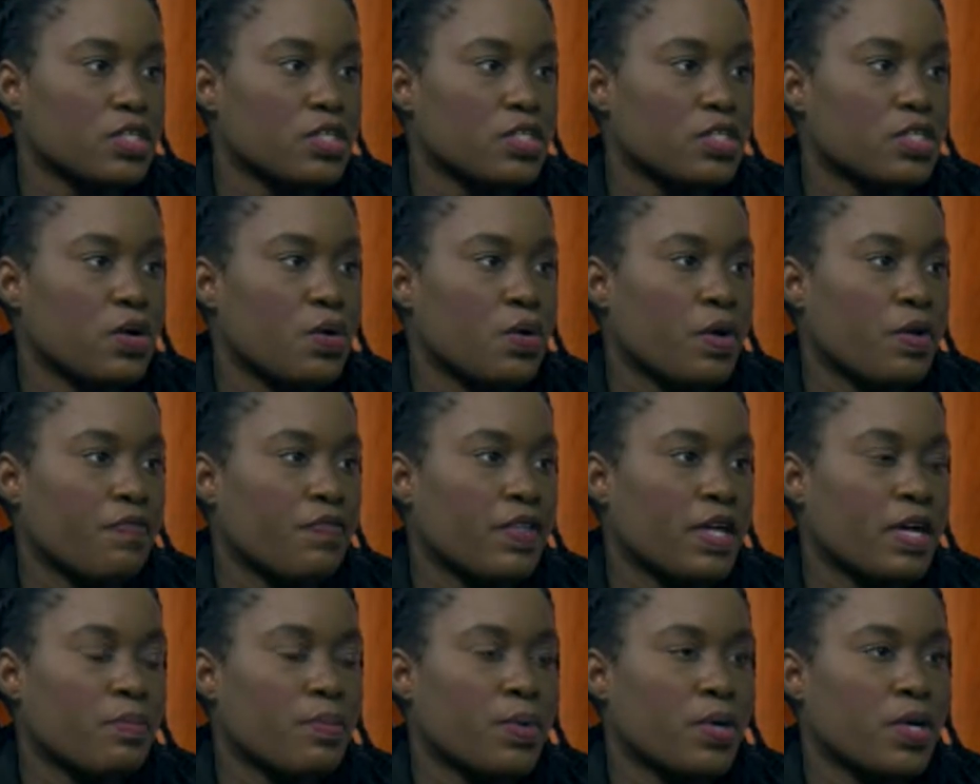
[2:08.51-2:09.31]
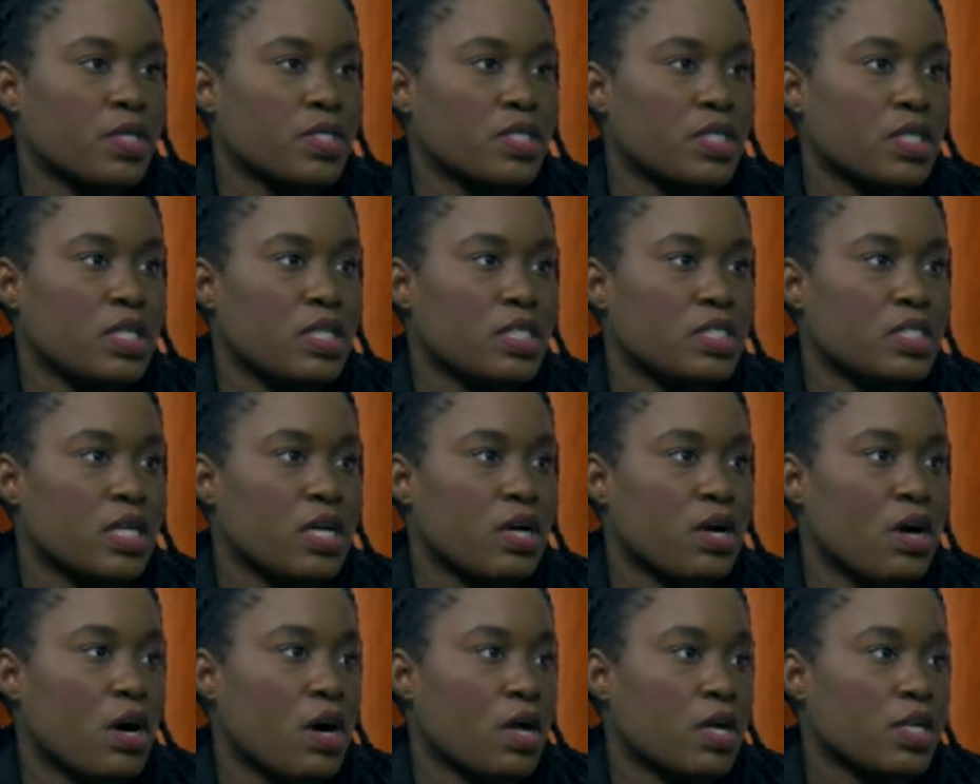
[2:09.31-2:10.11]
So if that person is
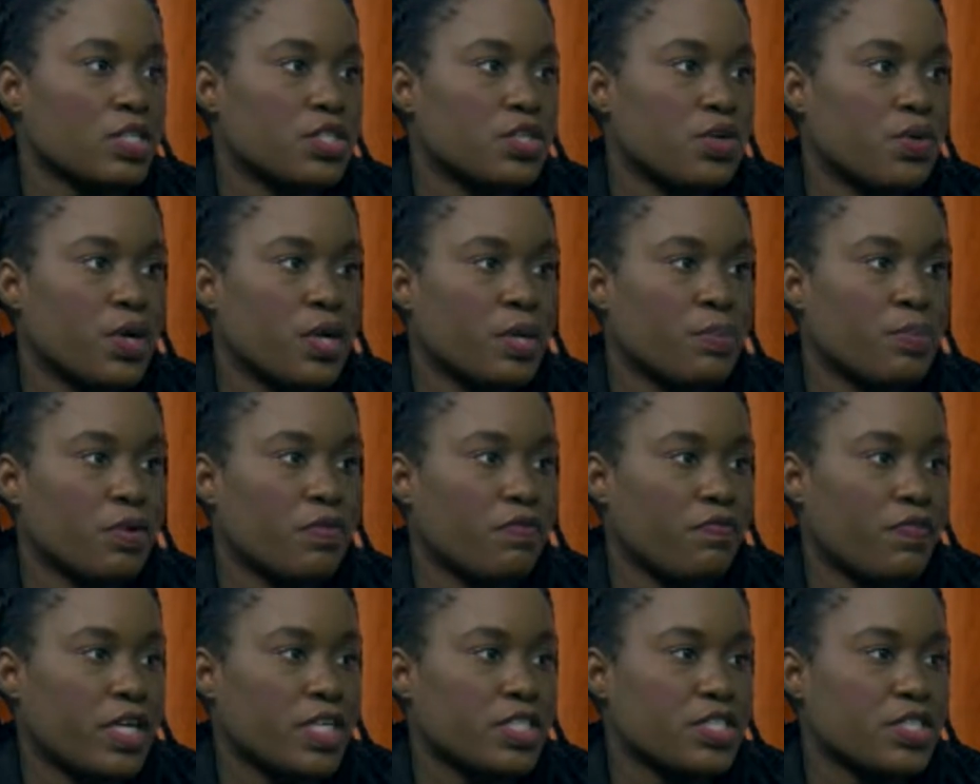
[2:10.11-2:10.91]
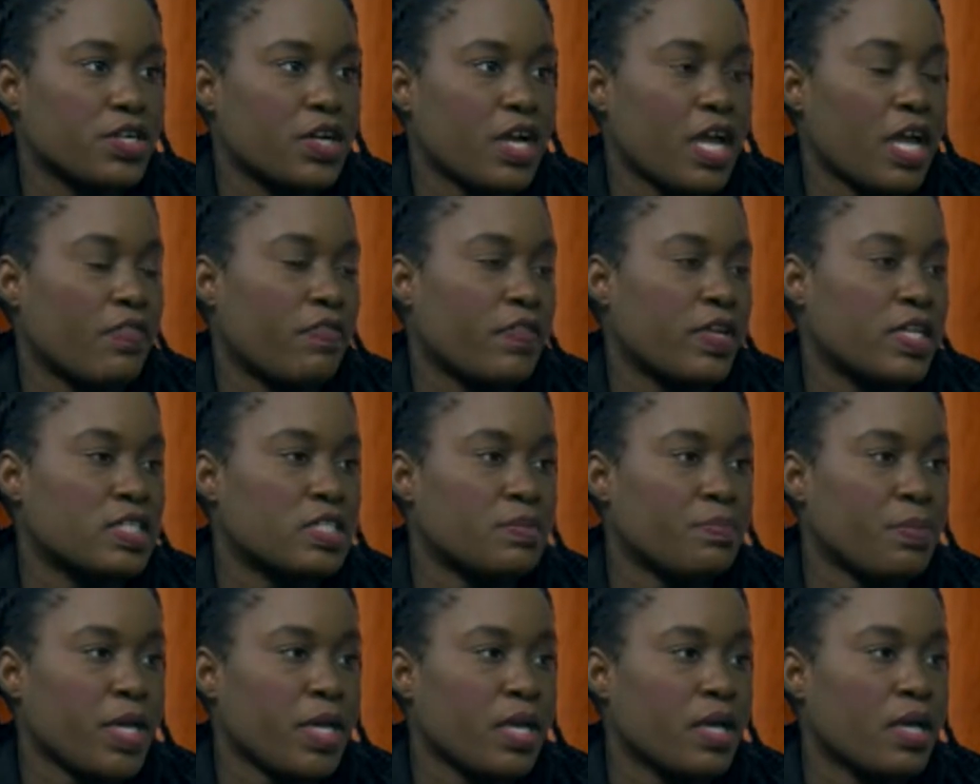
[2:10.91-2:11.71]
an auditory professor and they
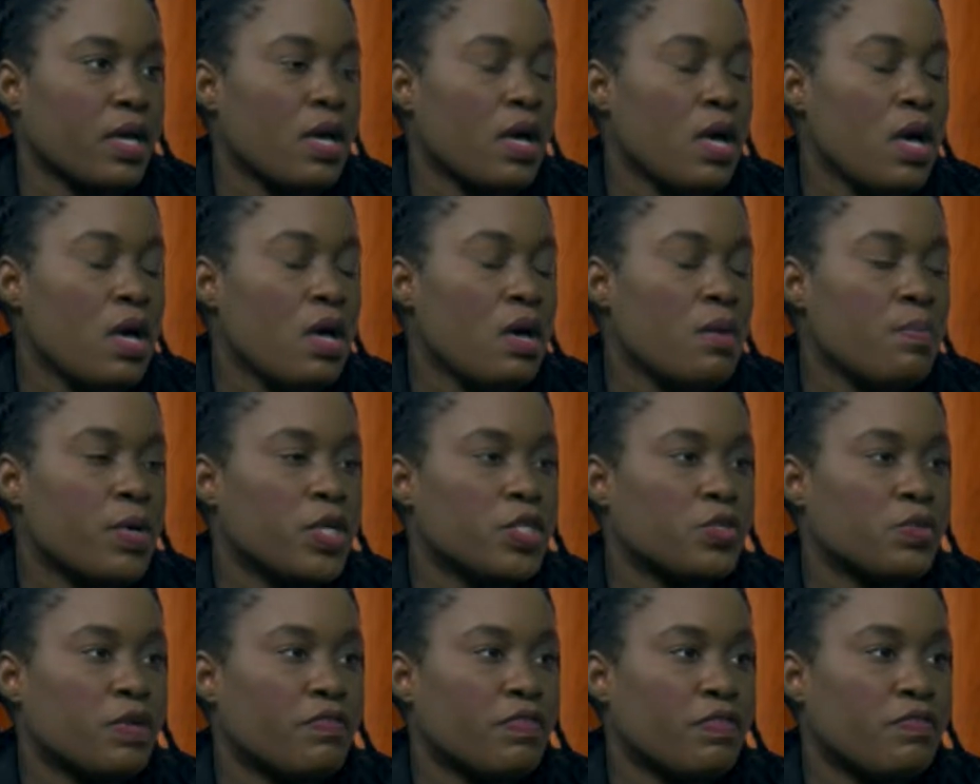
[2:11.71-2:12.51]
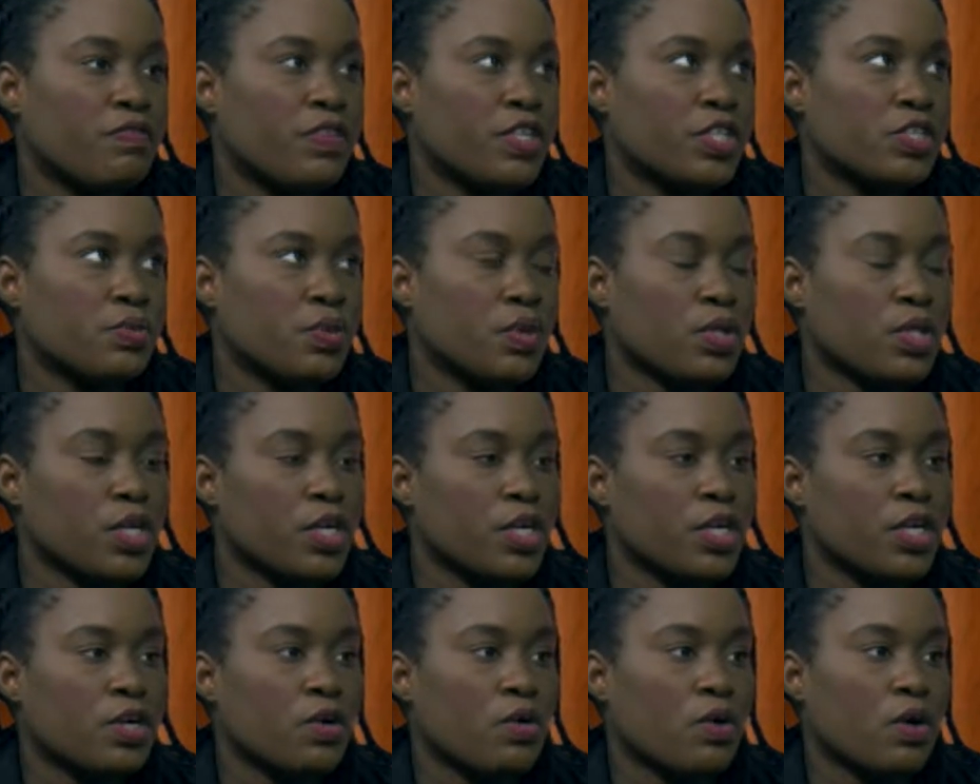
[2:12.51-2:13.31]
speak, but you have a visual
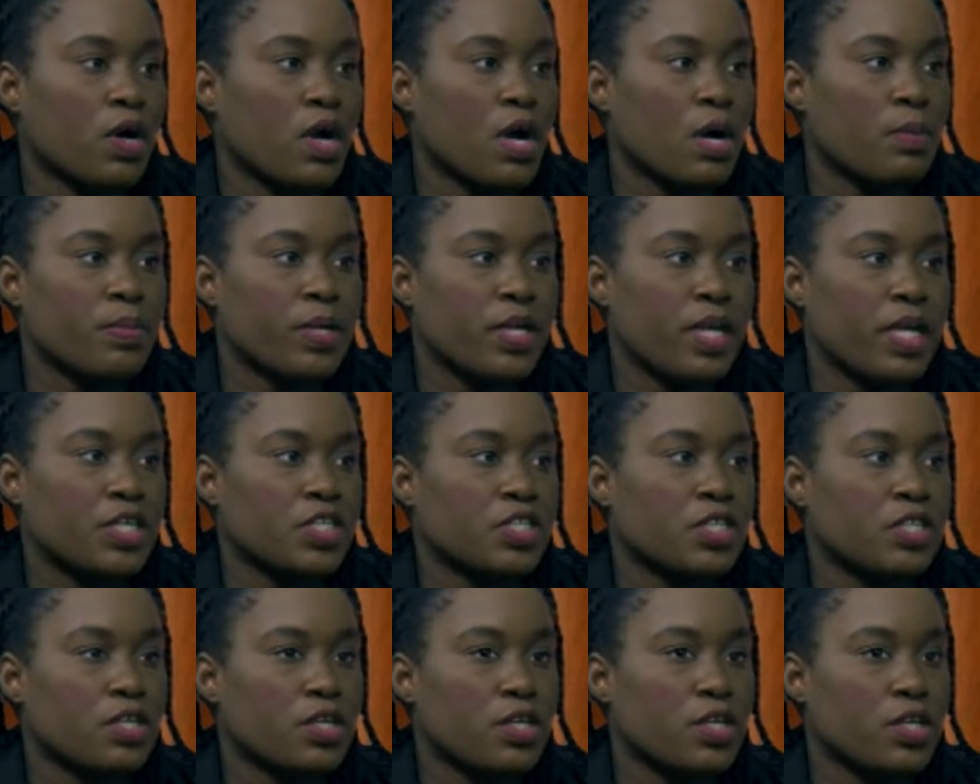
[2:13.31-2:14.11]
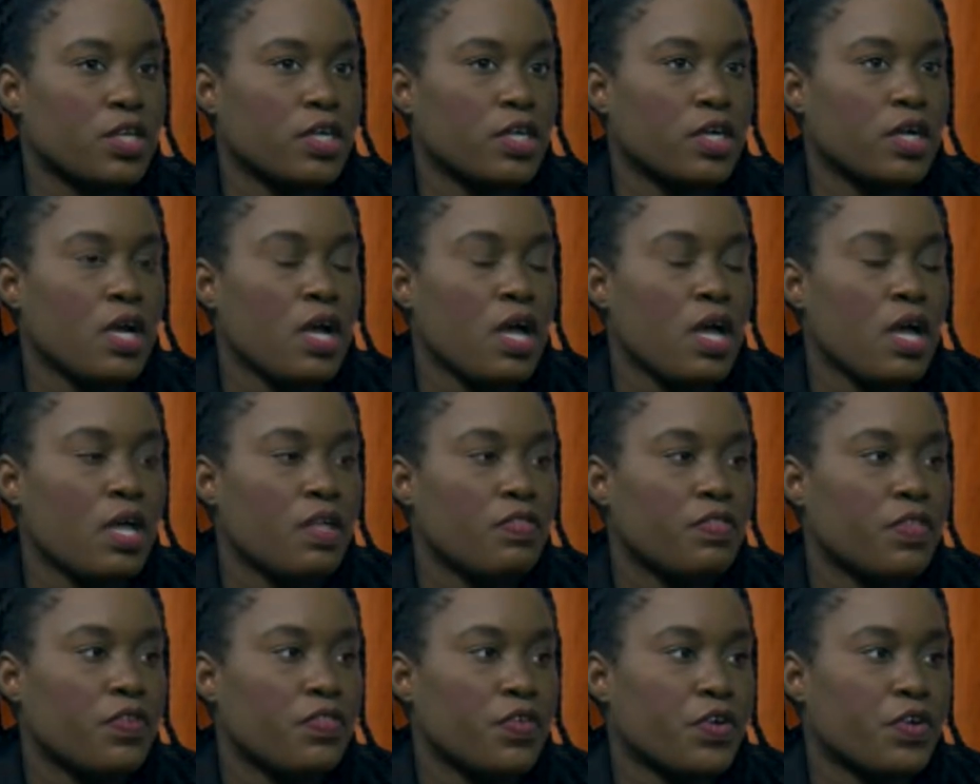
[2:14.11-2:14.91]
learner or a combination learner,
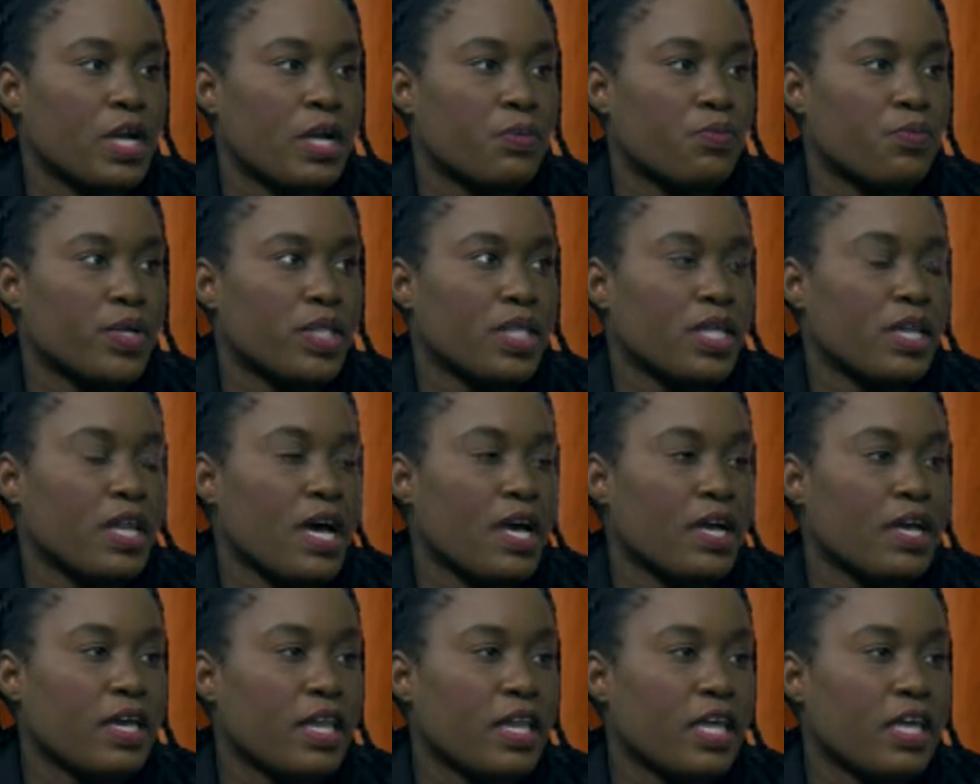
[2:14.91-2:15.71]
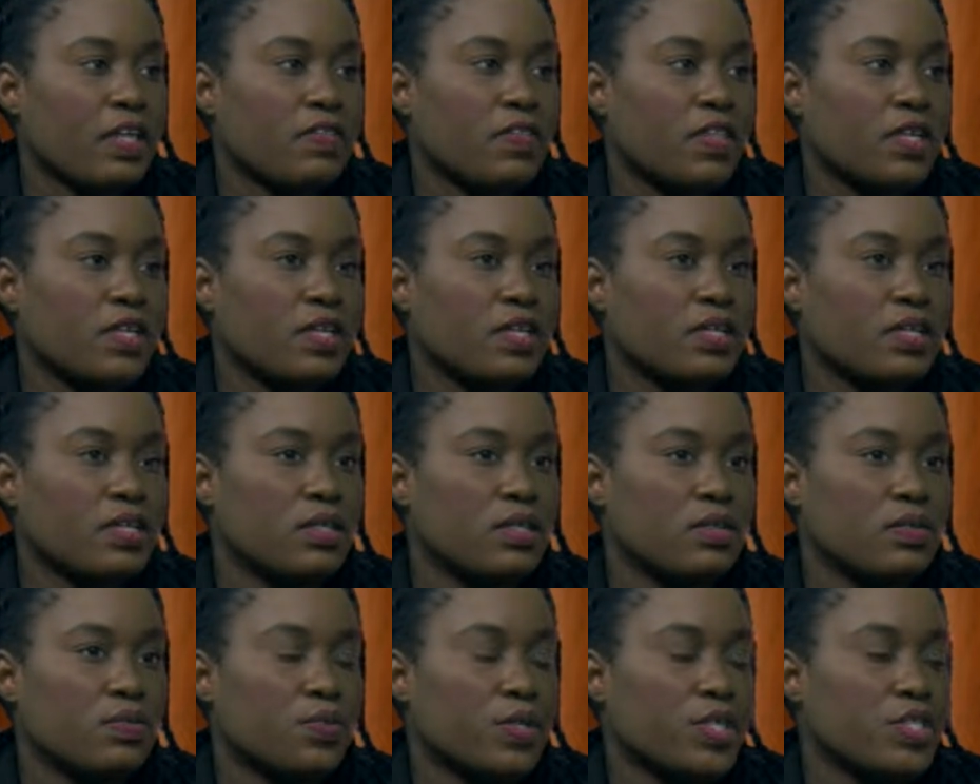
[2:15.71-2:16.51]
then they're really not getting the
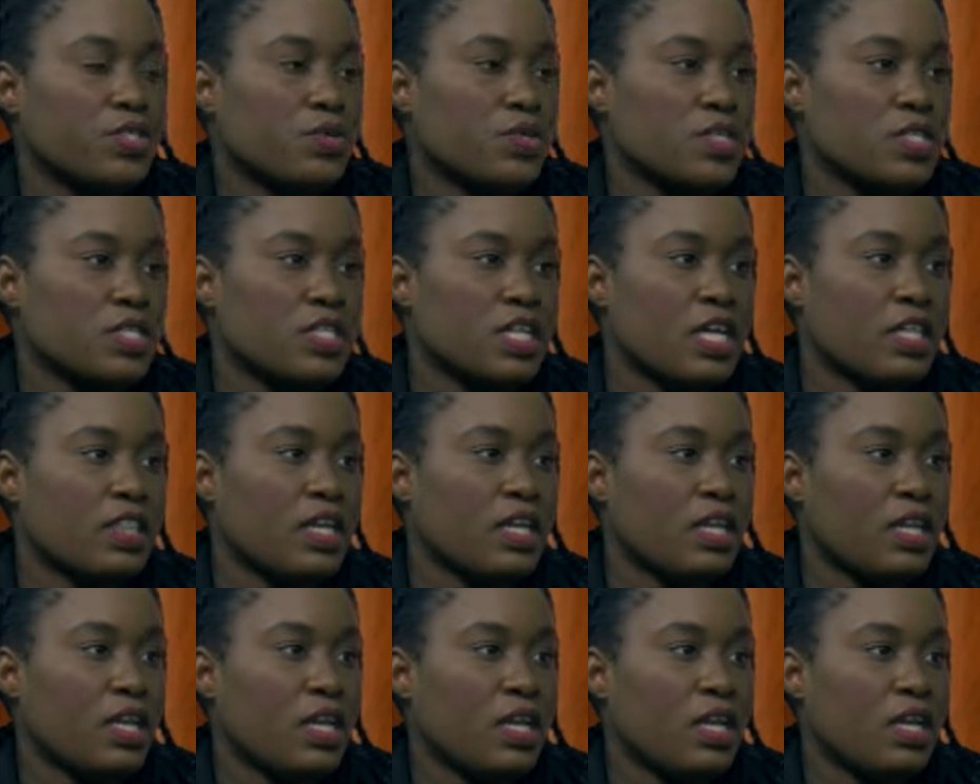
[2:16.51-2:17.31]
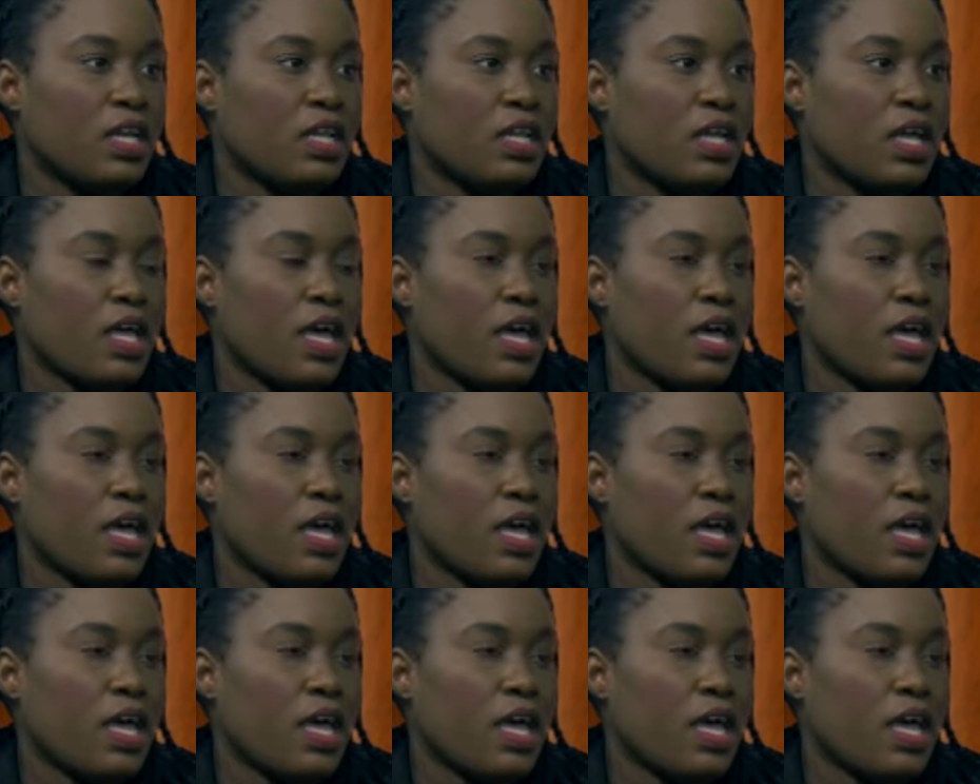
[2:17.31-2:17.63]
resources that they need.